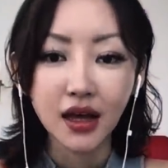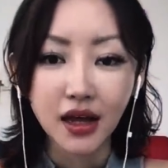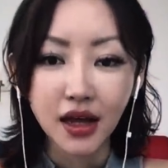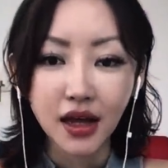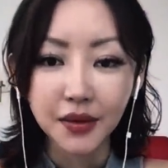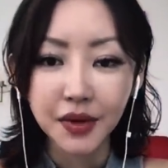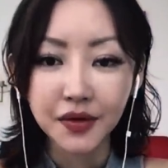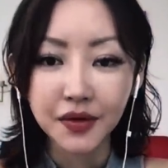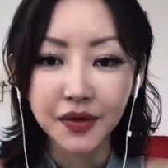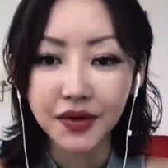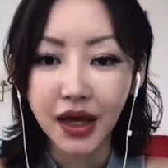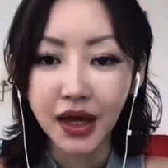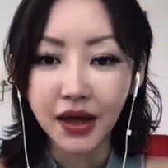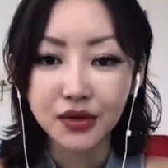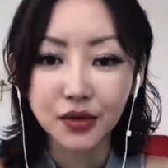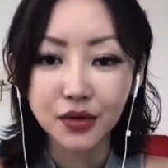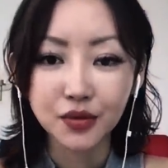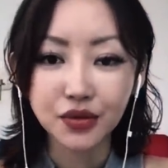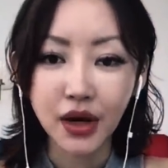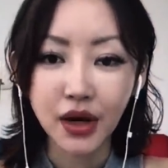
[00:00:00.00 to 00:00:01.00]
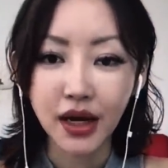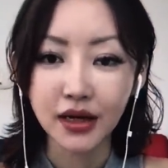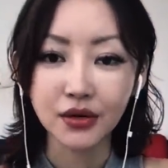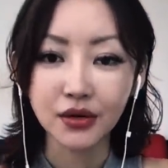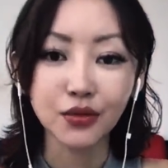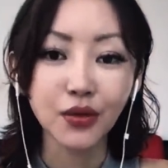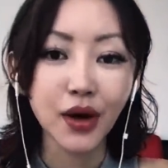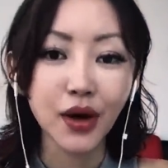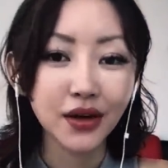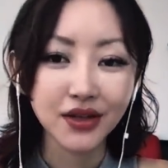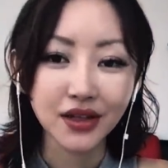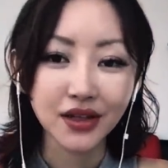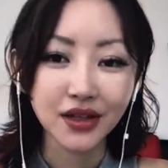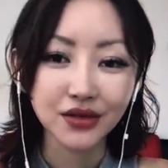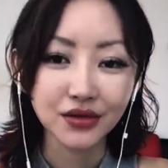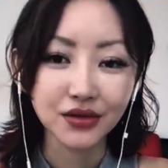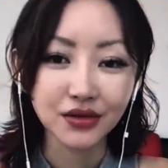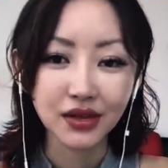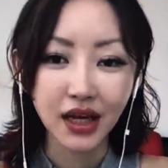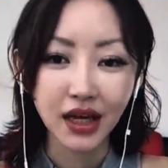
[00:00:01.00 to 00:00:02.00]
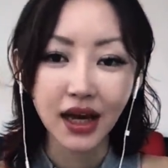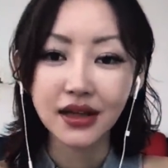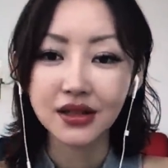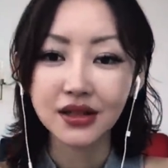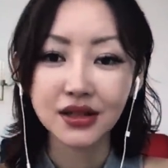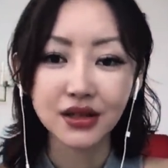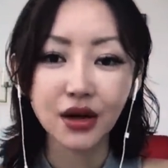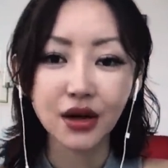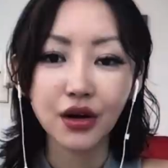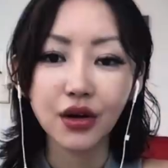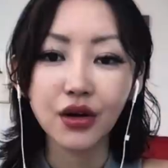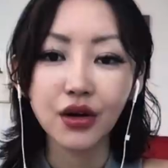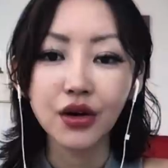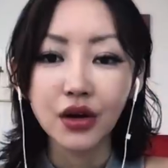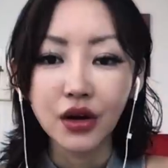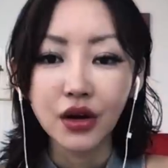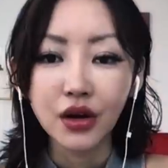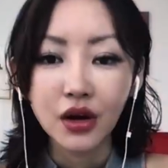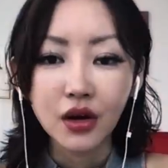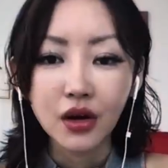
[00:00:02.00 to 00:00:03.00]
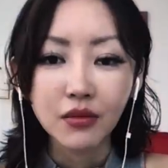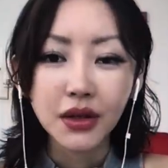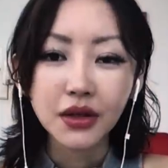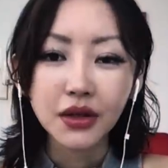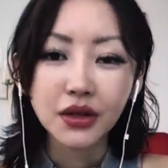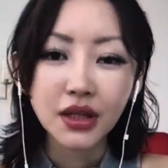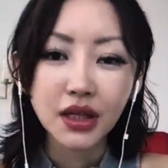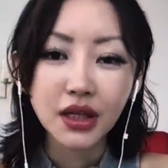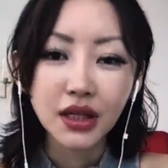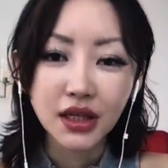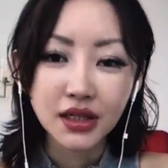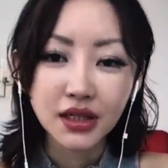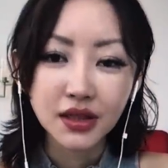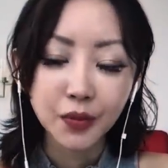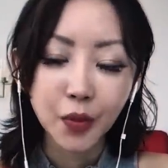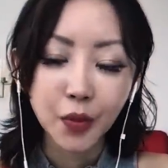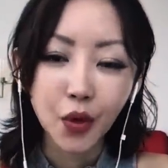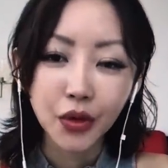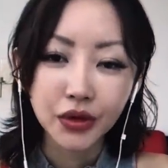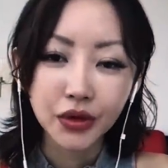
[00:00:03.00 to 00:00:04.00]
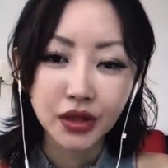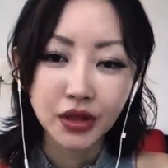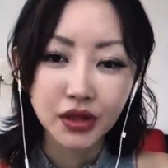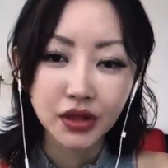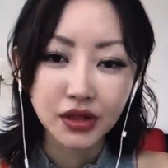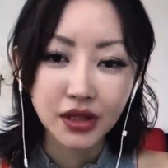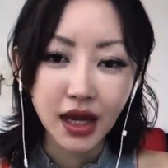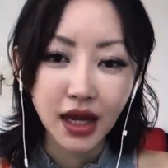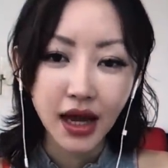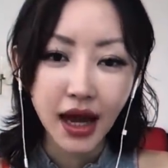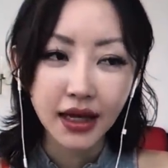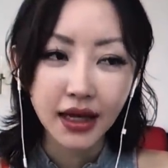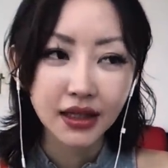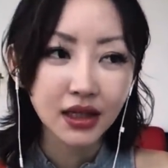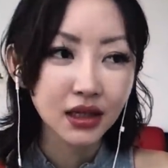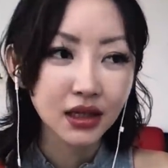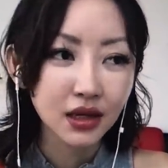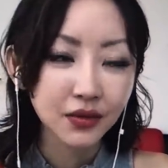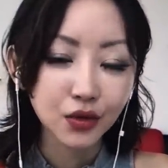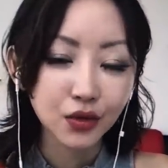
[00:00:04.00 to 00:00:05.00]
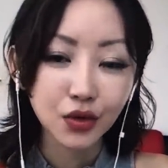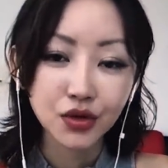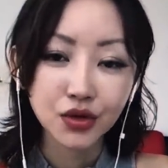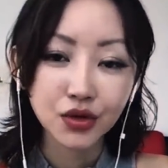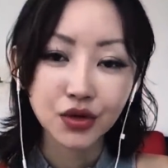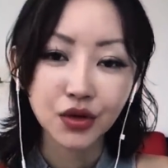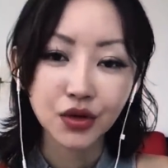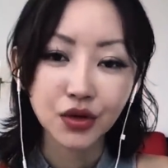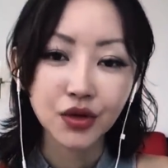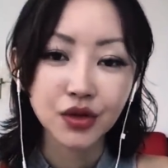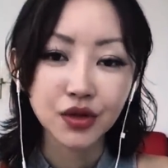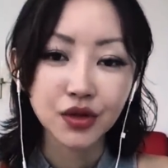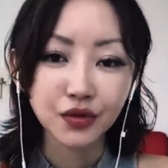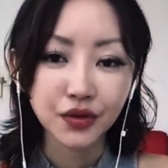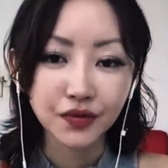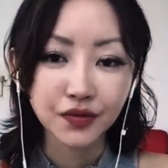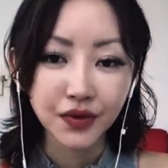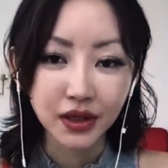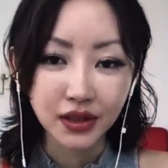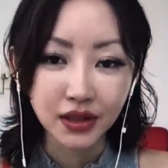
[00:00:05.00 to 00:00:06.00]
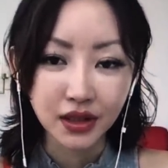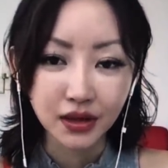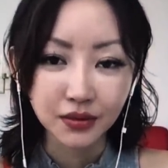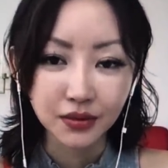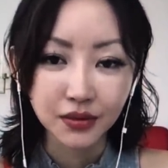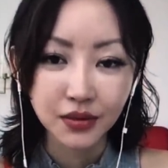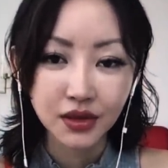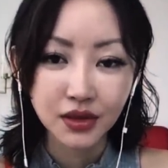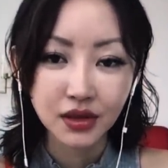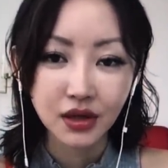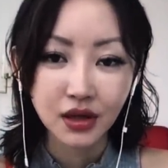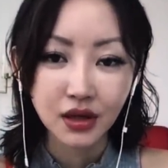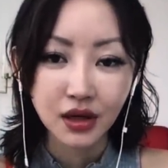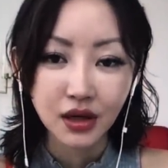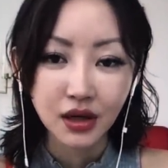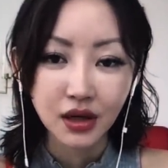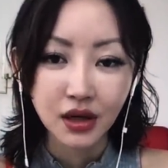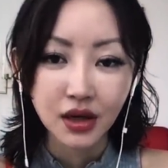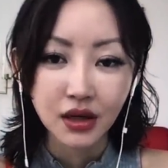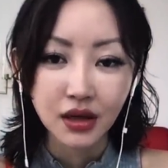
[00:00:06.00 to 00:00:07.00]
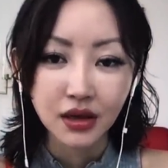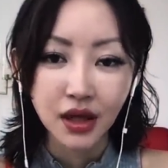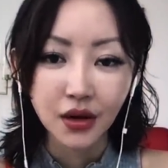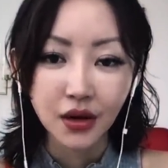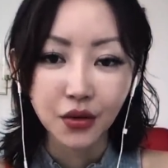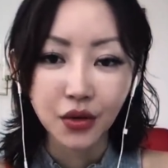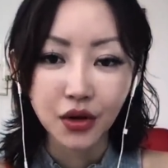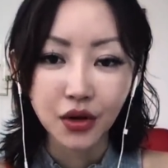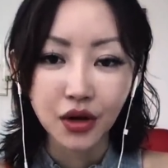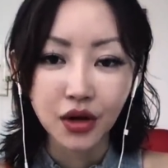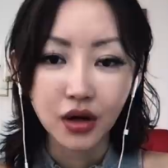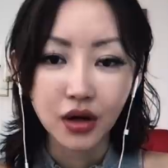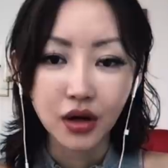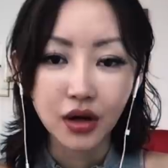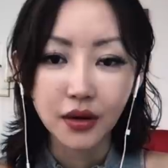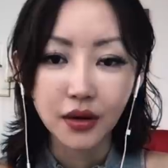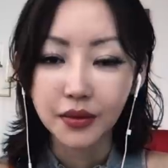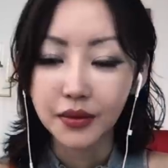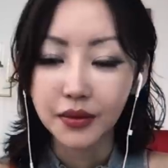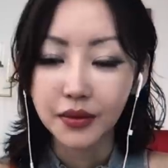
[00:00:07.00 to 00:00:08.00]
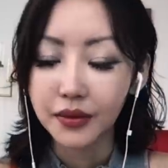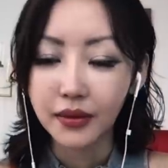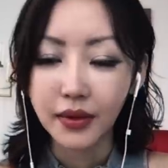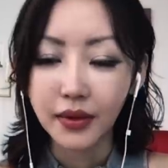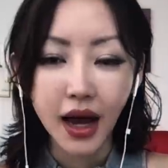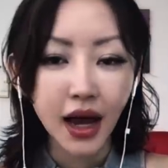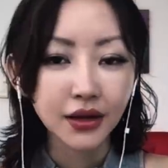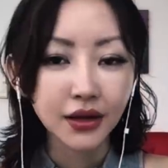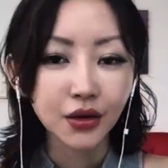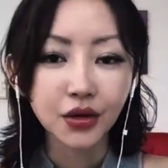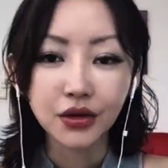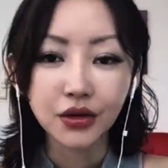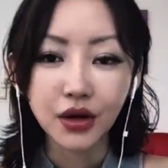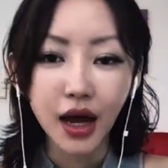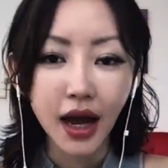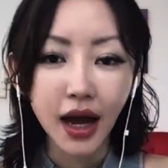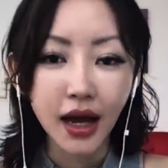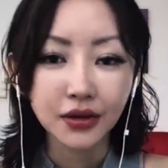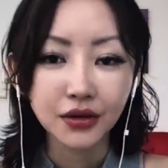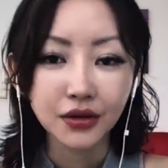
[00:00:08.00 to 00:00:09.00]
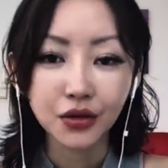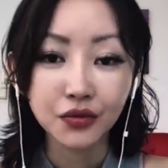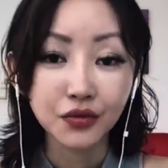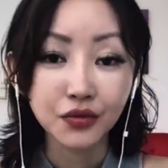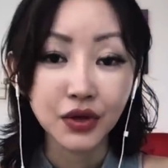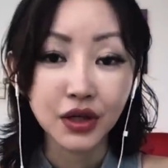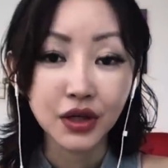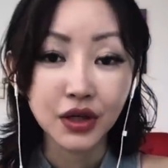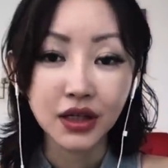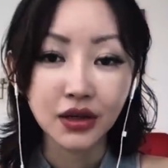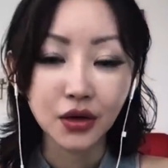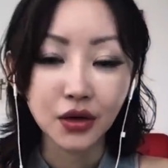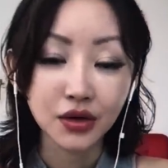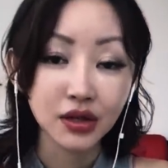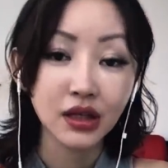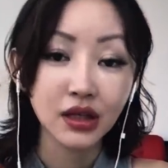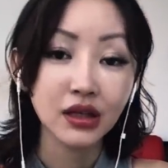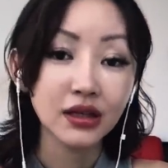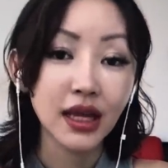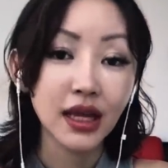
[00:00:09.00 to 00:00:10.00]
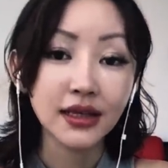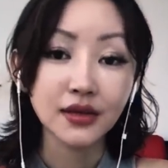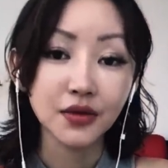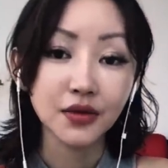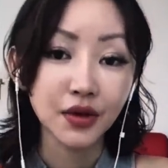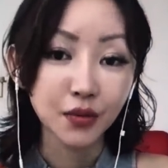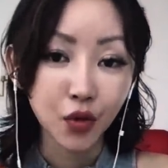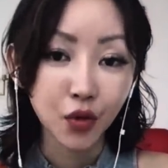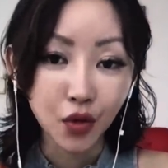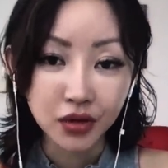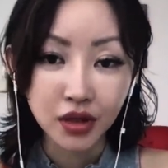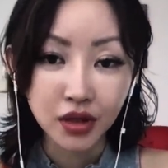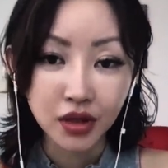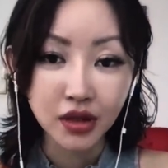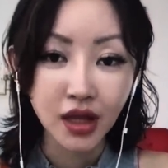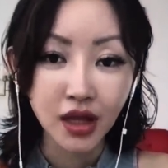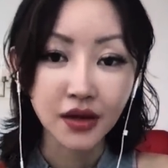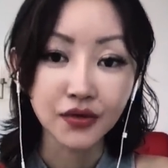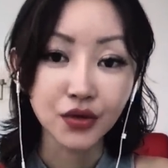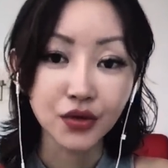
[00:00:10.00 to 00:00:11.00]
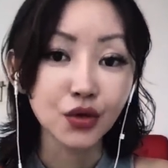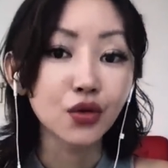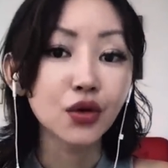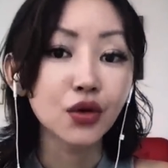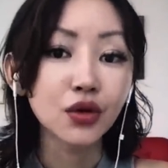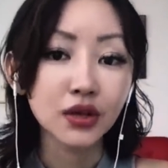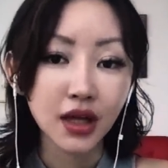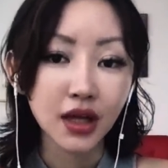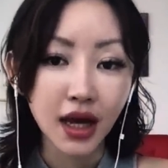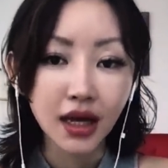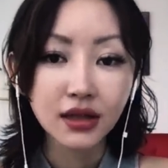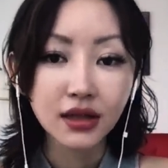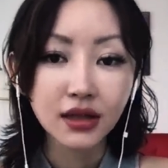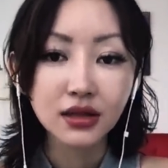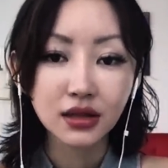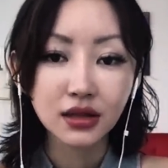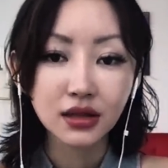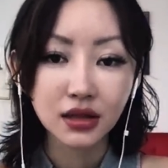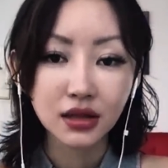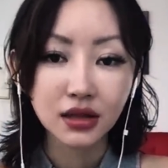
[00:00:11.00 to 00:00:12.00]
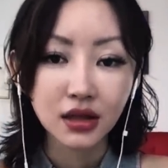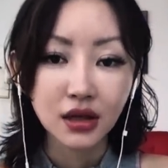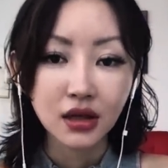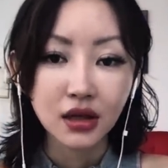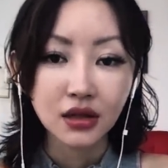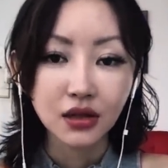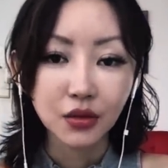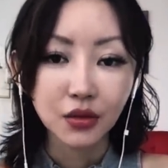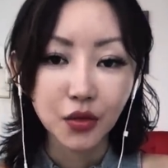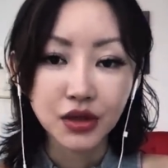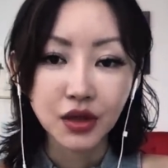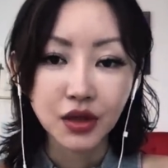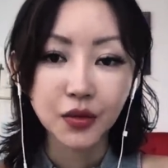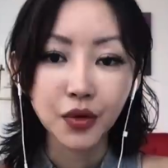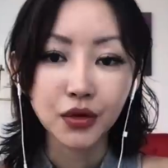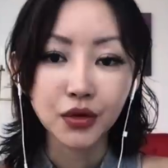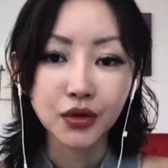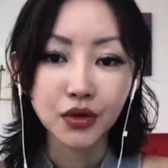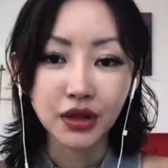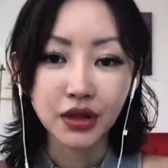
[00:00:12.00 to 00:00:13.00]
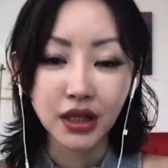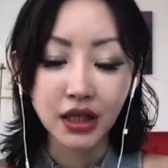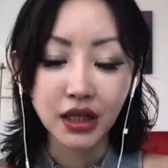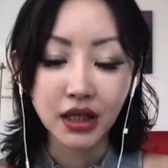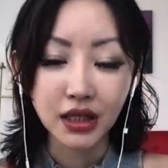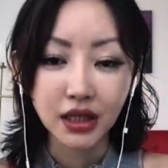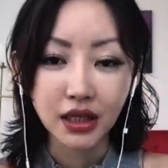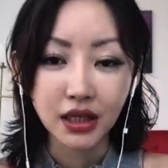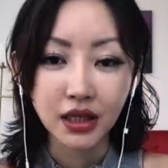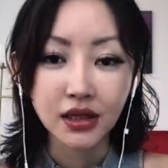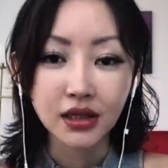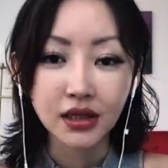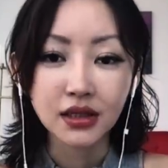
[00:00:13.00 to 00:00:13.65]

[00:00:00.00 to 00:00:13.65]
I mean if that was a prank, why would they do that? So but the thing is point is that I think even those girls were victims, they were I don't I don't really don't think that's important they knew or not. The most important thing is